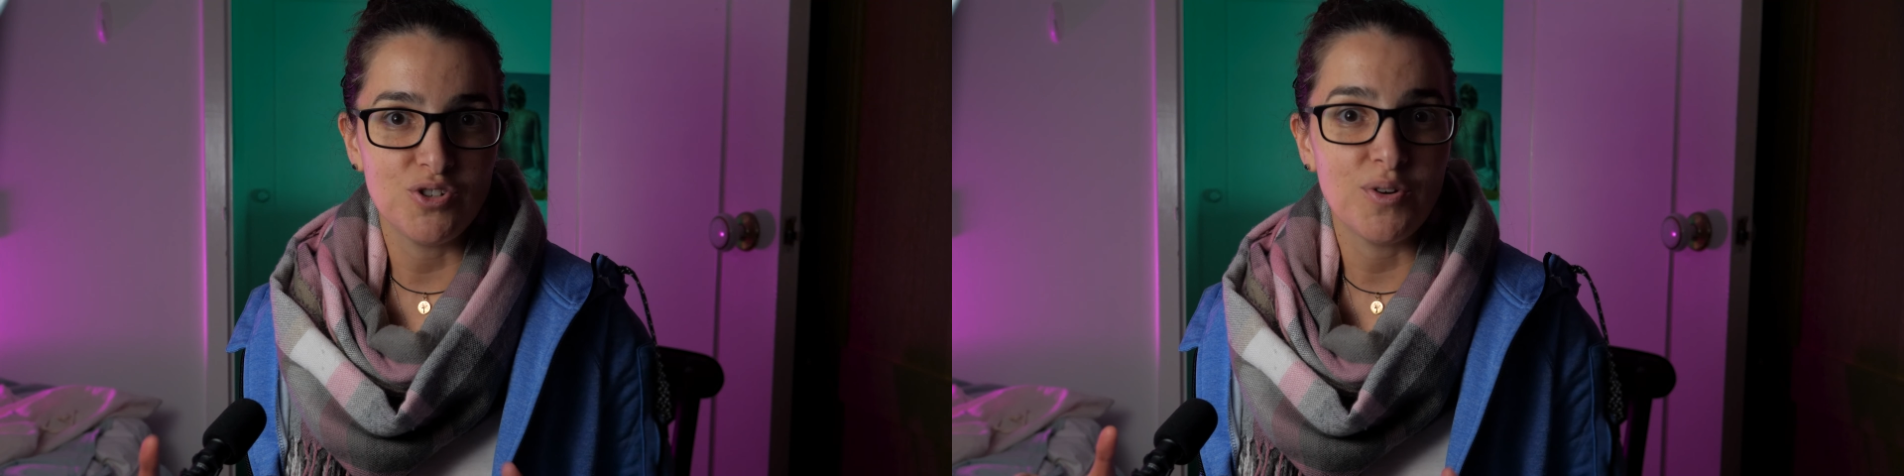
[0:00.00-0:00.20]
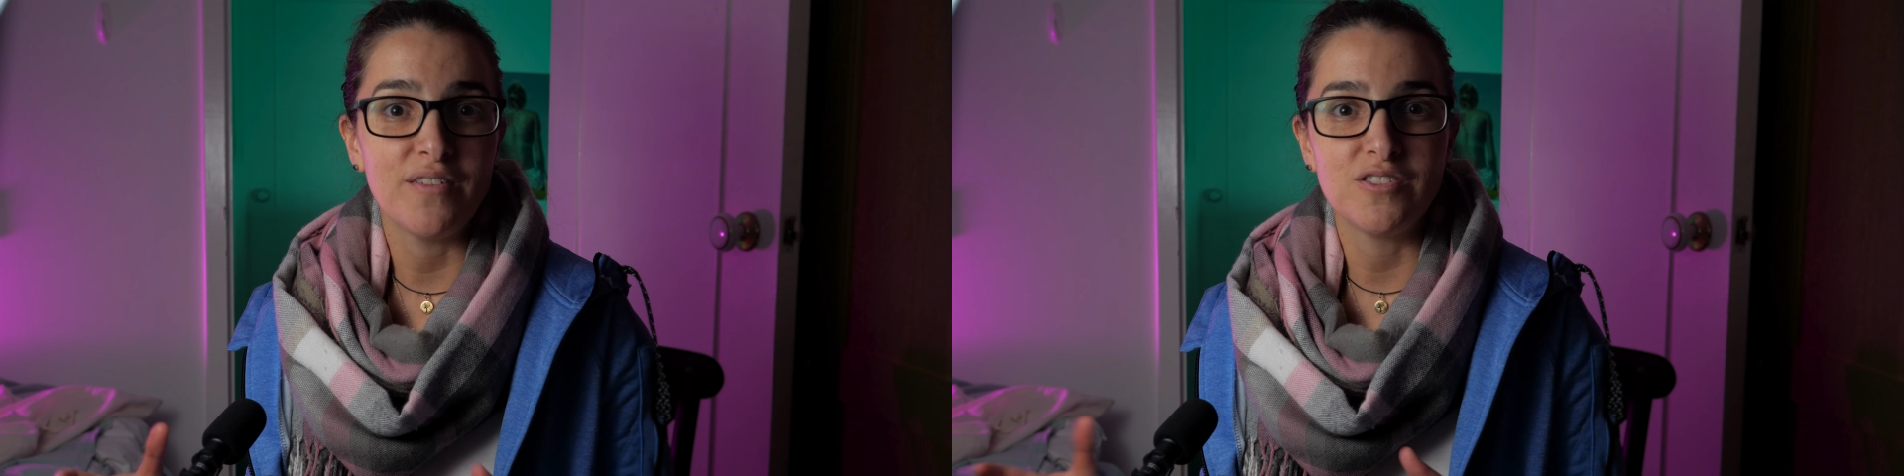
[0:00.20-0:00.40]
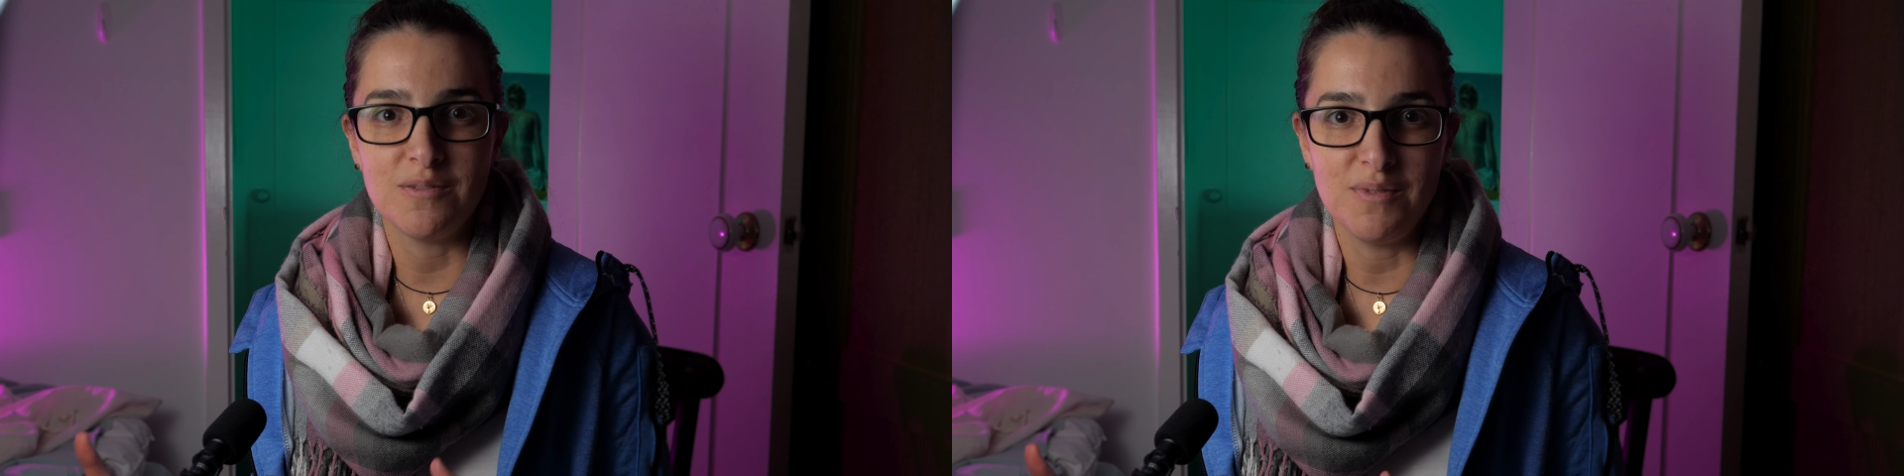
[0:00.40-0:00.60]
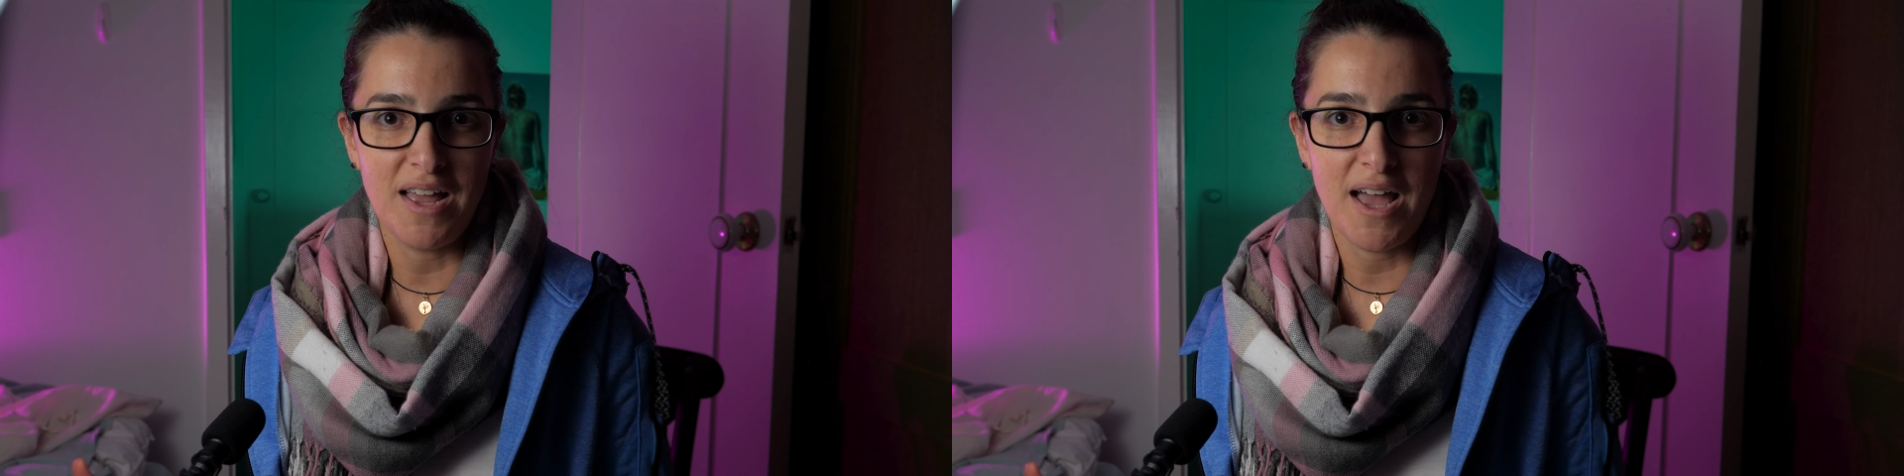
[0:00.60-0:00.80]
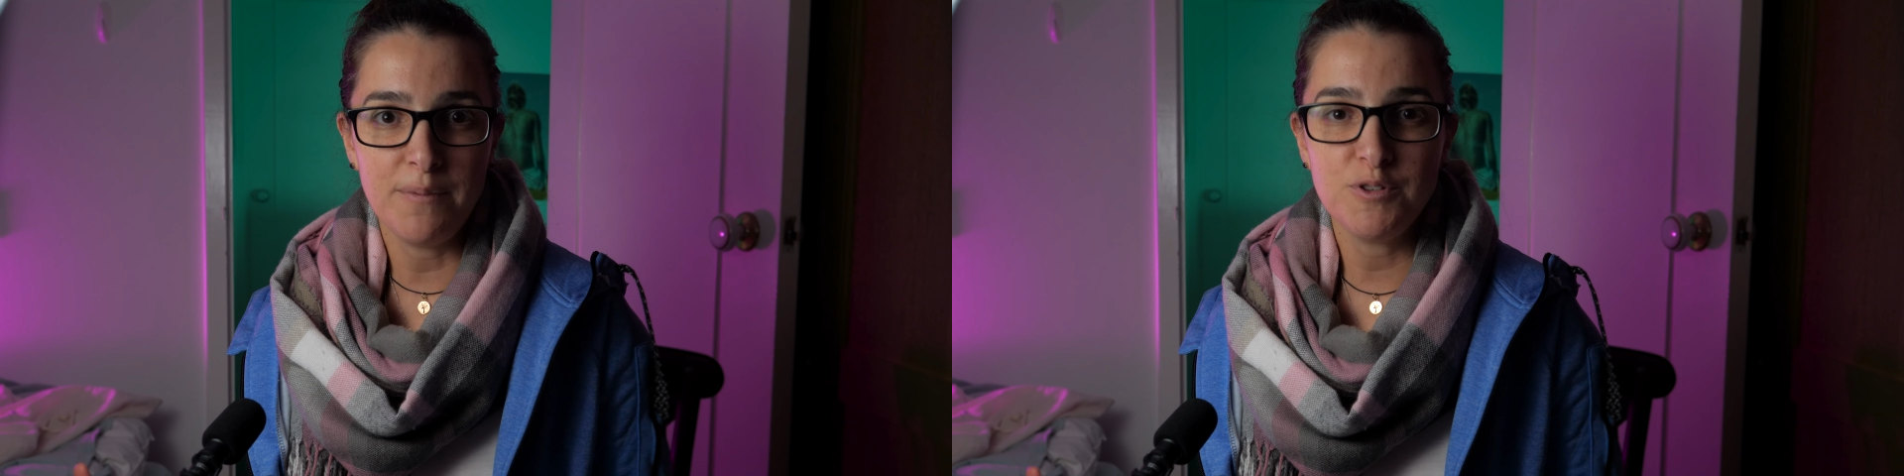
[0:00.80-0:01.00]
do have similar
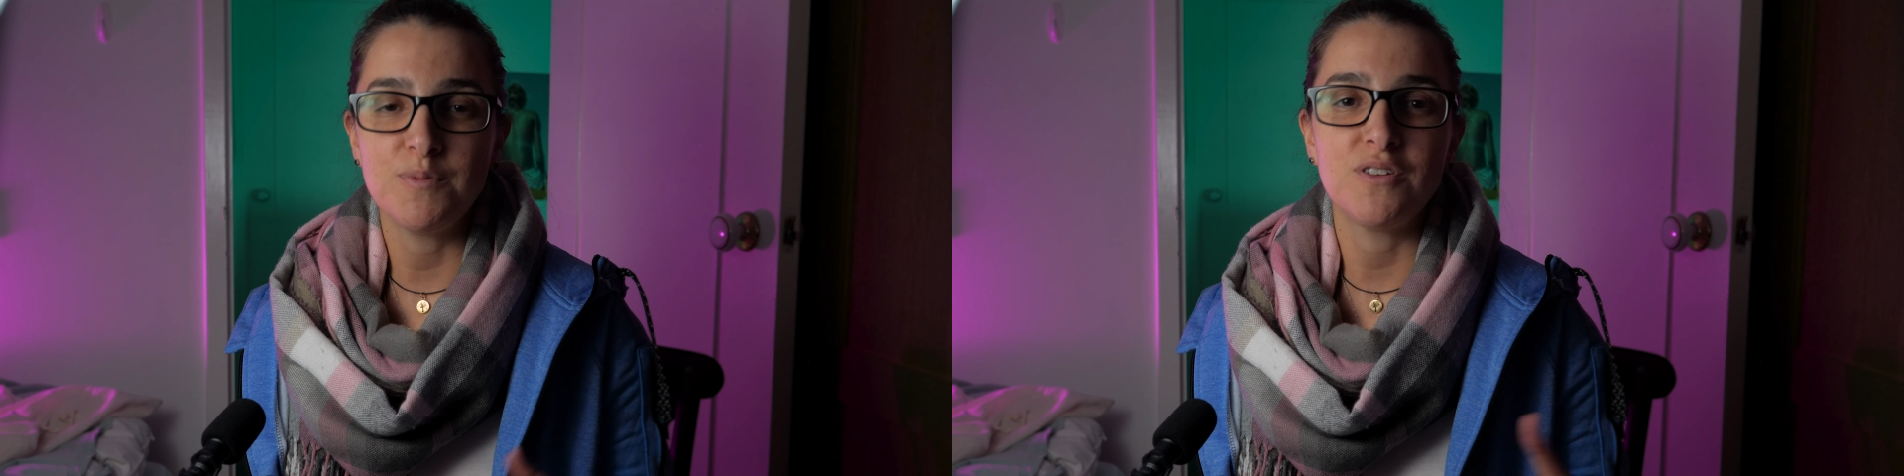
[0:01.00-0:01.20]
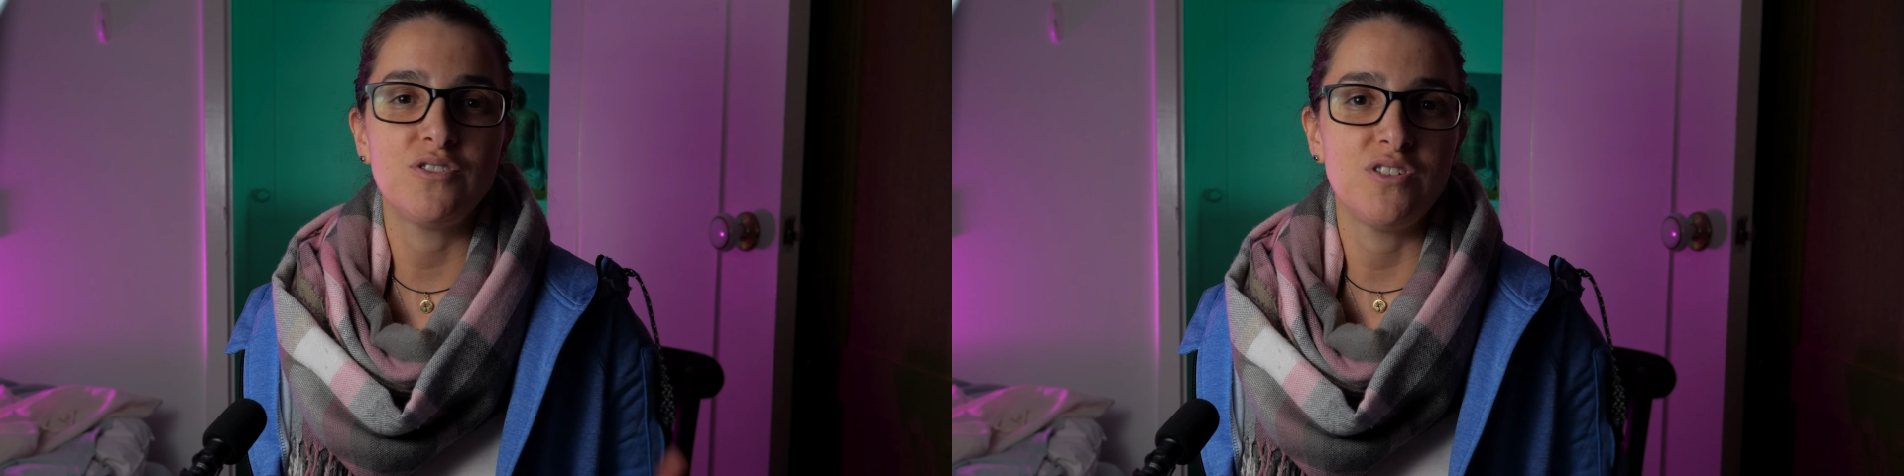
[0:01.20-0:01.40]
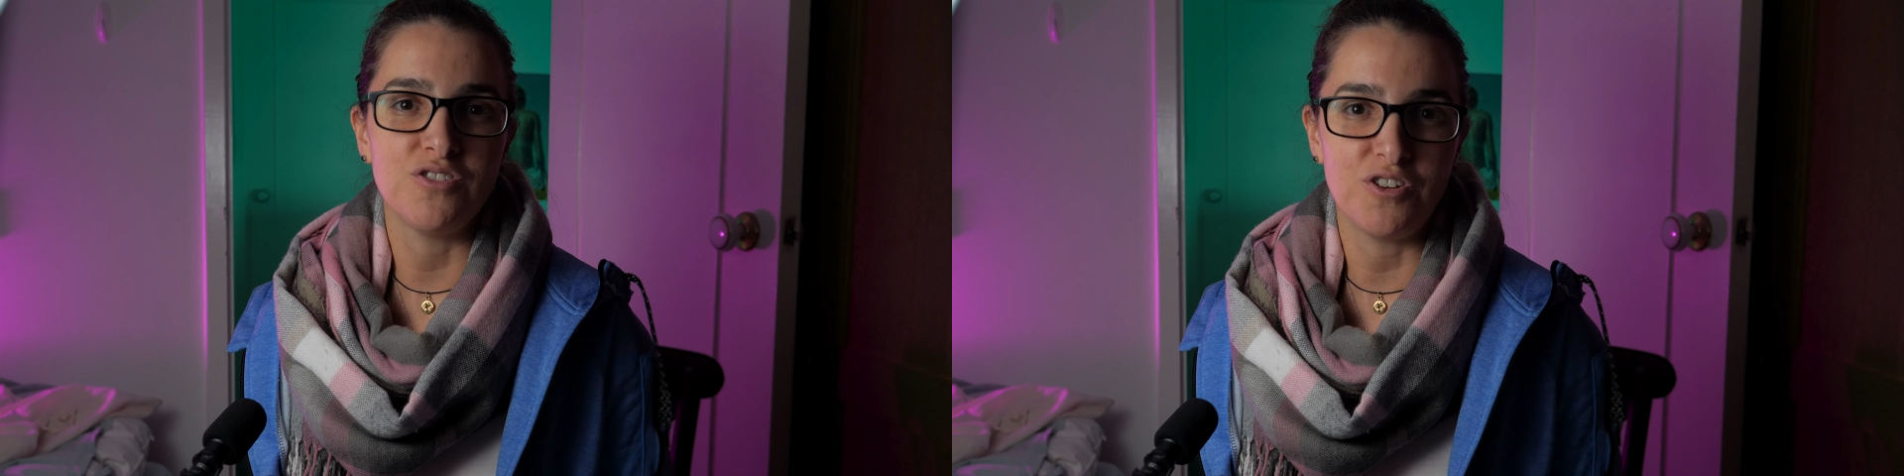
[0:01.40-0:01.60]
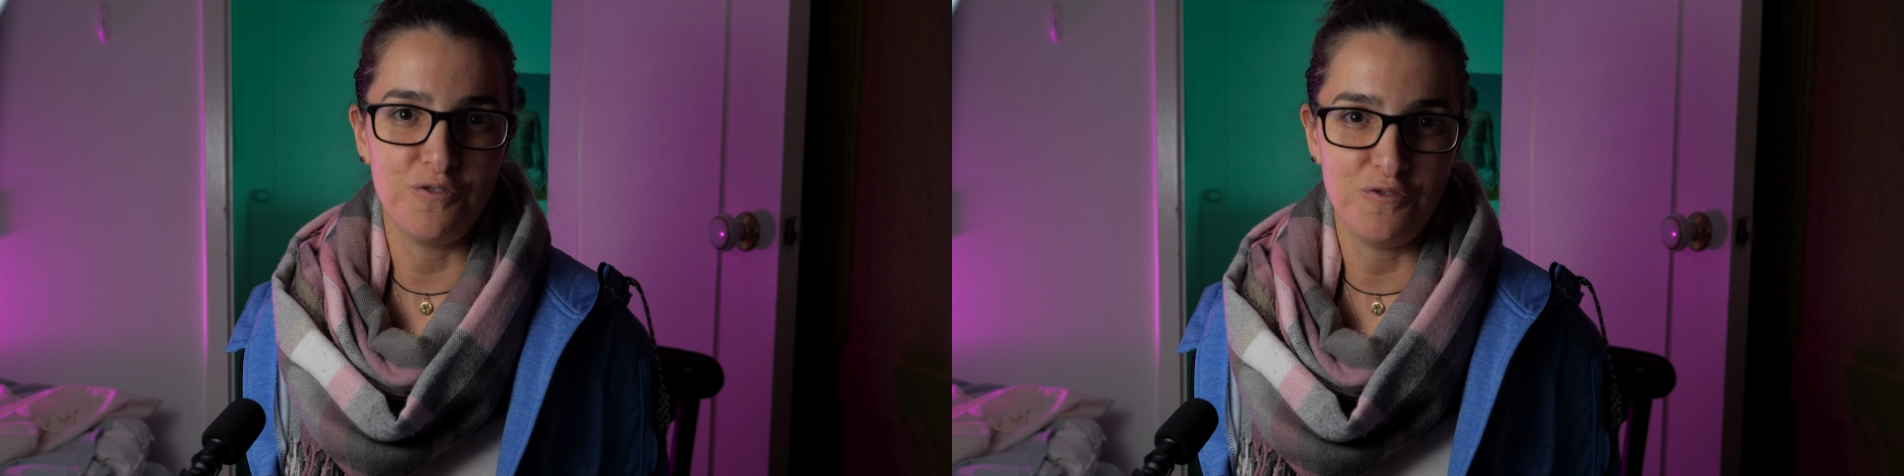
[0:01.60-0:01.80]
apps because she's not a